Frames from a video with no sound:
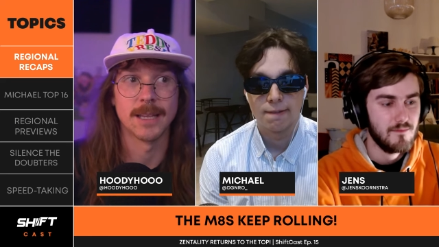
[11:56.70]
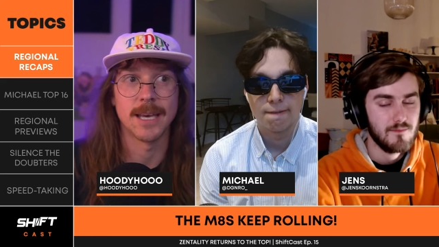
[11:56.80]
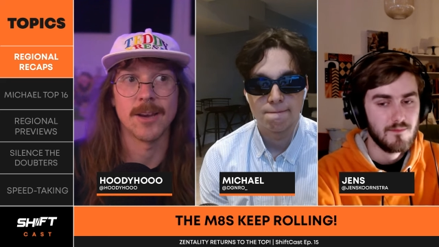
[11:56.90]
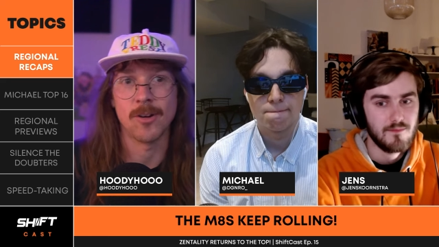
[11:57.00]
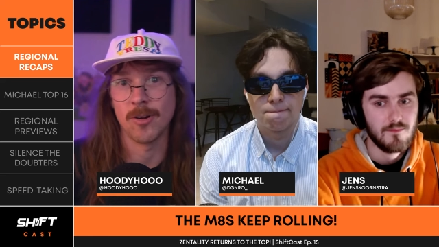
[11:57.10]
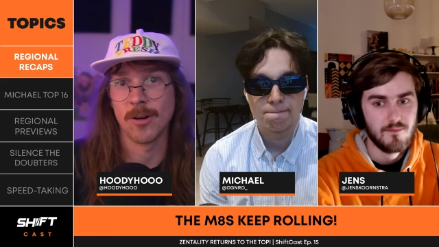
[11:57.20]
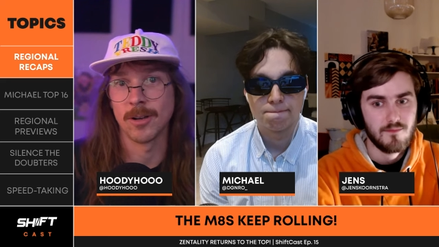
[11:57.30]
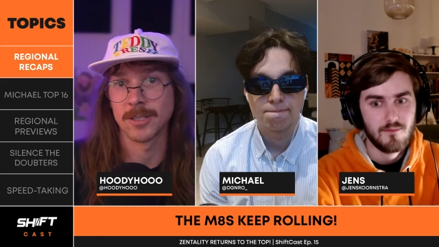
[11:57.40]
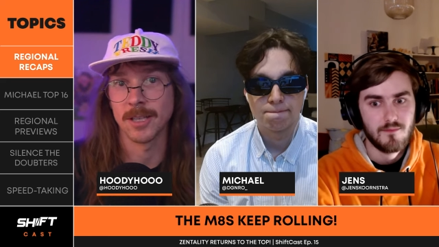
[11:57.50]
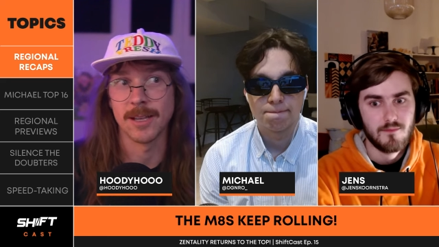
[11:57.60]
Speaker 1: they
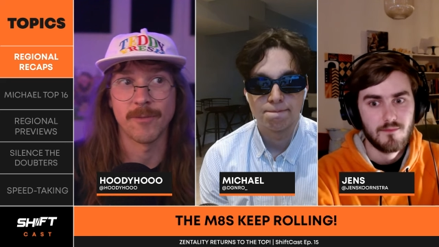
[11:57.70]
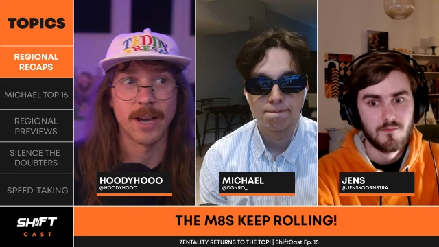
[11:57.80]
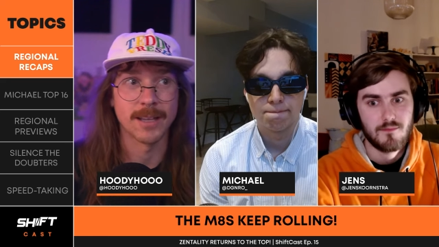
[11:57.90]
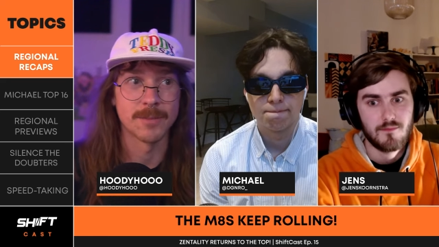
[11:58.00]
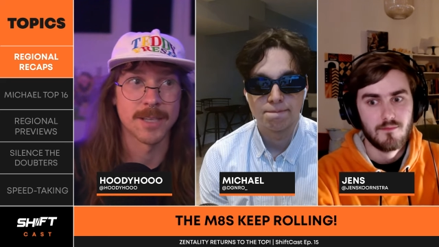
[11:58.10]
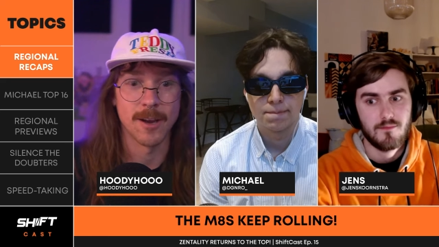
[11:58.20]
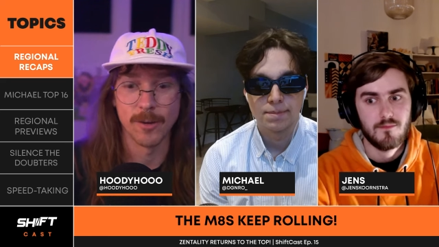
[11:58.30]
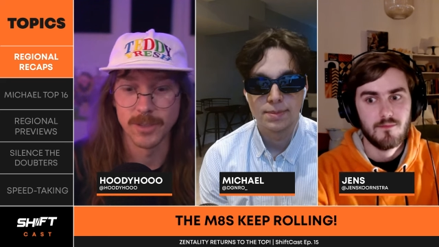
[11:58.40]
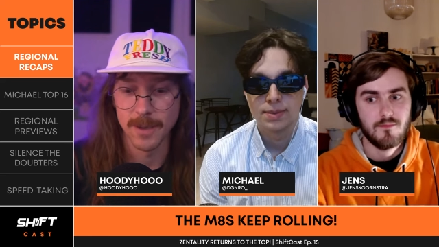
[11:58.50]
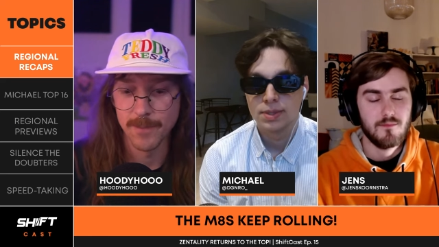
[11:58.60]
are solidifying
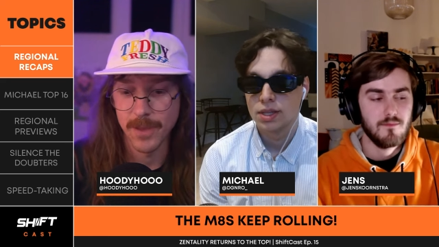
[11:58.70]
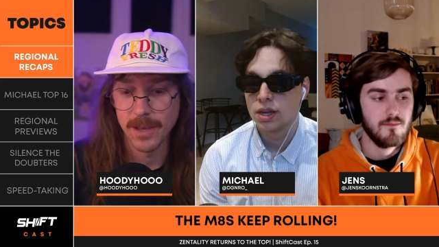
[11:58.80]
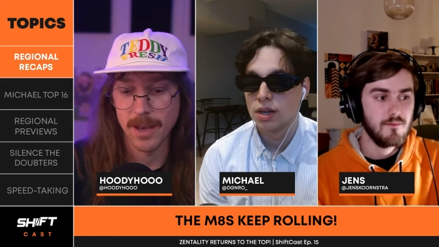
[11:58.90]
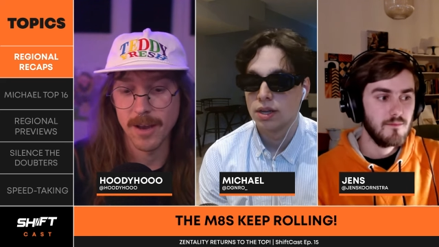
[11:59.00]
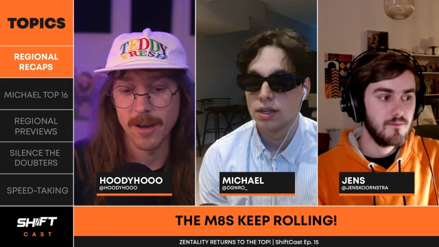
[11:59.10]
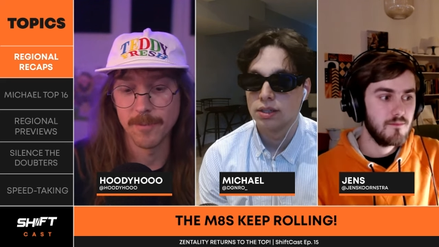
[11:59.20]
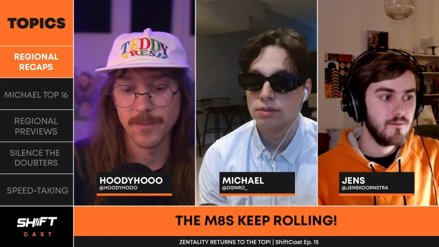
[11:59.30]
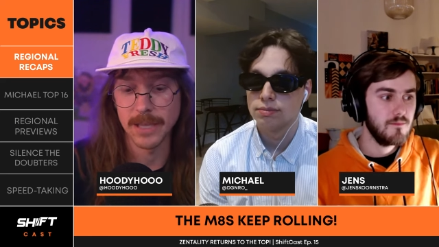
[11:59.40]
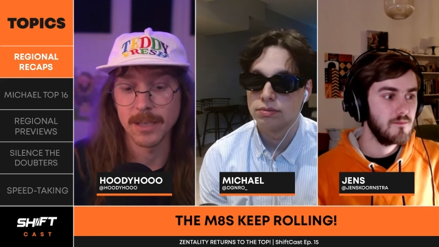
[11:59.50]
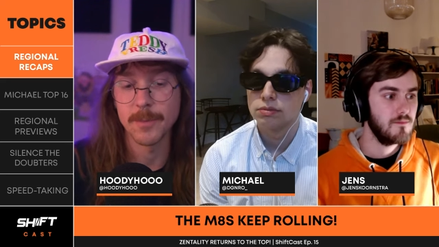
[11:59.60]
themselves um, in the